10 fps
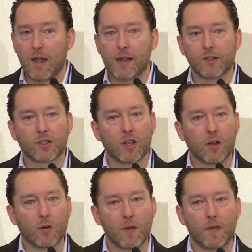And
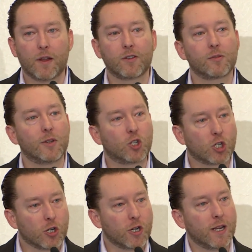so there is a
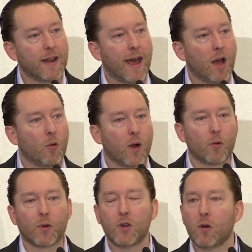maturity now where
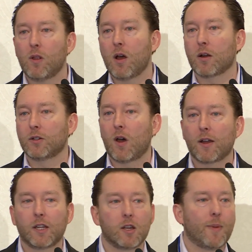we're no longer
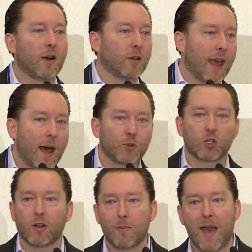talking about
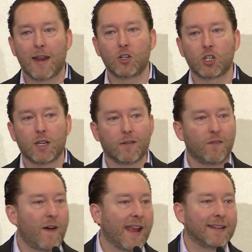capturing, managing,
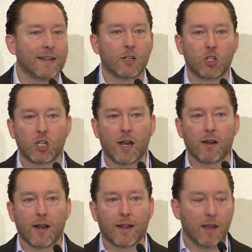finding,
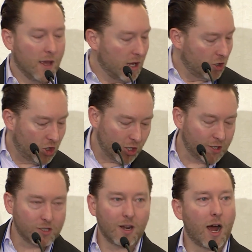sharing
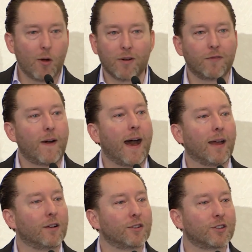just our
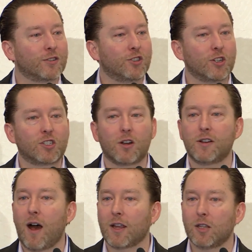files, just our
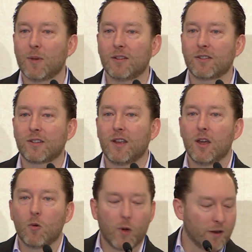documents.
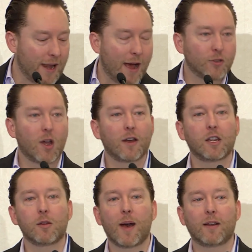We are now
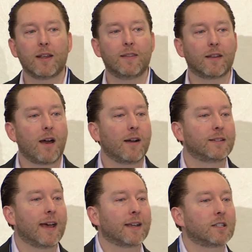talking about it in the
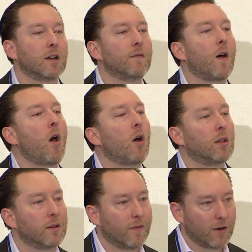context of
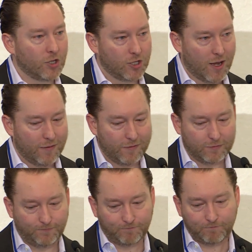all of our stuff.